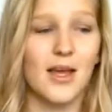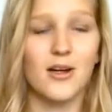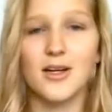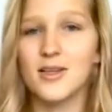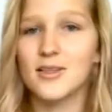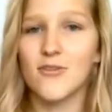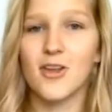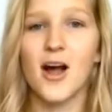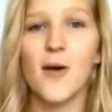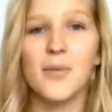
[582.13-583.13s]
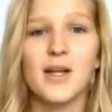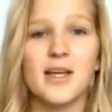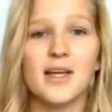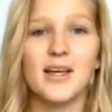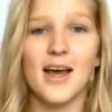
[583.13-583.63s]
areas of the
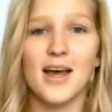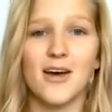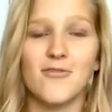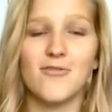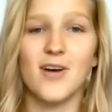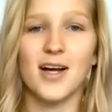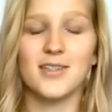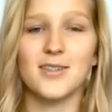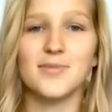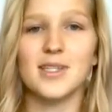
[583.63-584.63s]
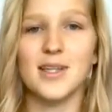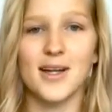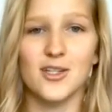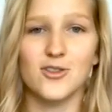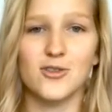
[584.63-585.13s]
company and find something that
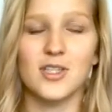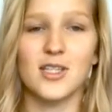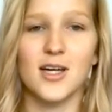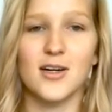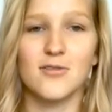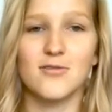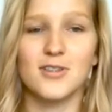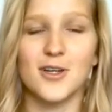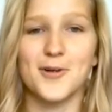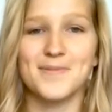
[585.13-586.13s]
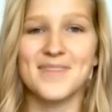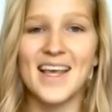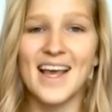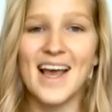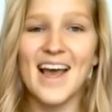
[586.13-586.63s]
I truly love. So,
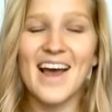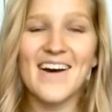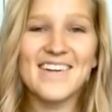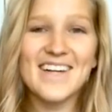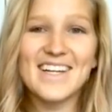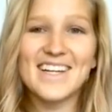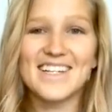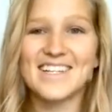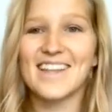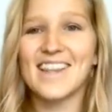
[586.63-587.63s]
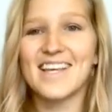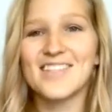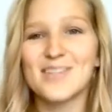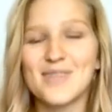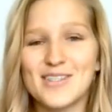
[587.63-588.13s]
alright, thank you
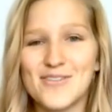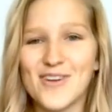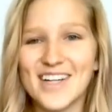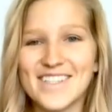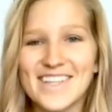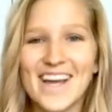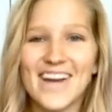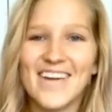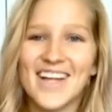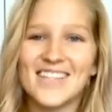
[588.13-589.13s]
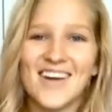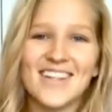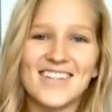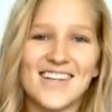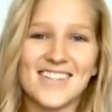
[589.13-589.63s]
so much for watching, and I'll catch you
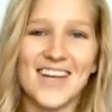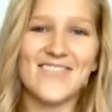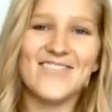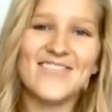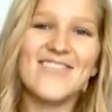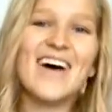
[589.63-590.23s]
guys next time.